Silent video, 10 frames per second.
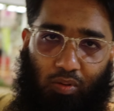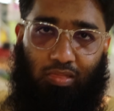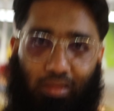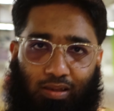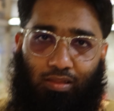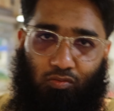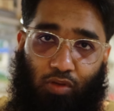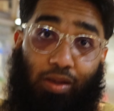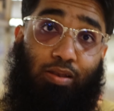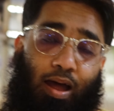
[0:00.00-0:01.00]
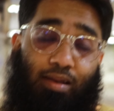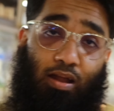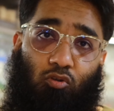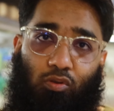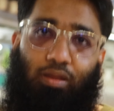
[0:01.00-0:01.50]
but still it's very dark
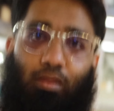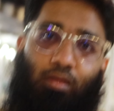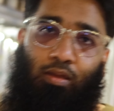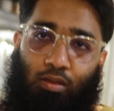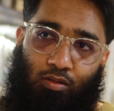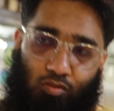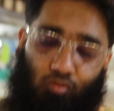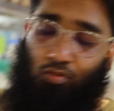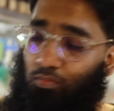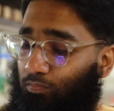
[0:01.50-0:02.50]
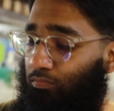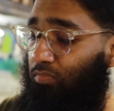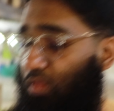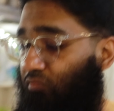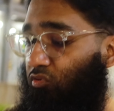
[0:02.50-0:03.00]
out here, so
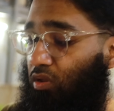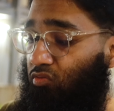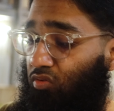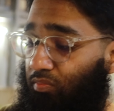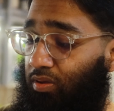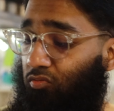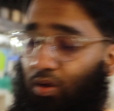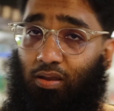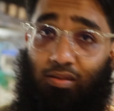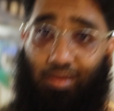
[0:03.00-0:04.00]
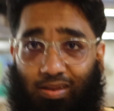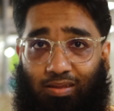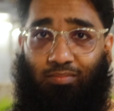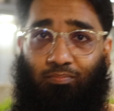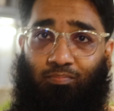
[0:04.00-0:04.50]
the footage will be quite
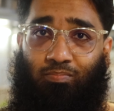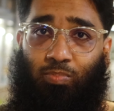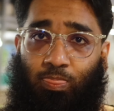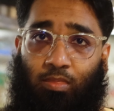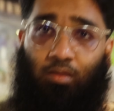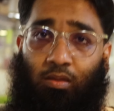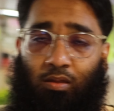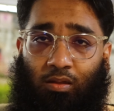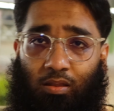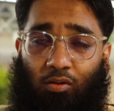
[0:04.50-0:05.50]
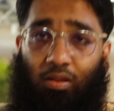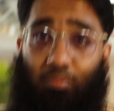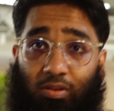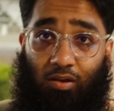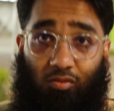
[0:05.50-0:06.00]
grainy. Now let
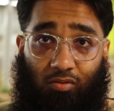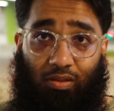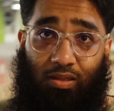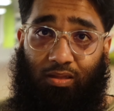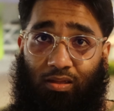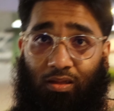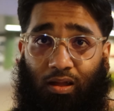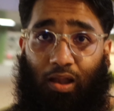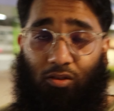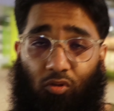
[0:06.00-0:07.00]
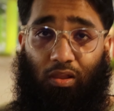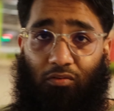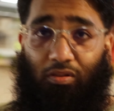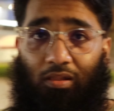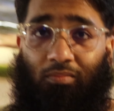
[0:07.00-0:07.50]
me turn on the auto
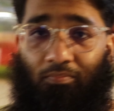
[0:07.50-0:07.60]
level.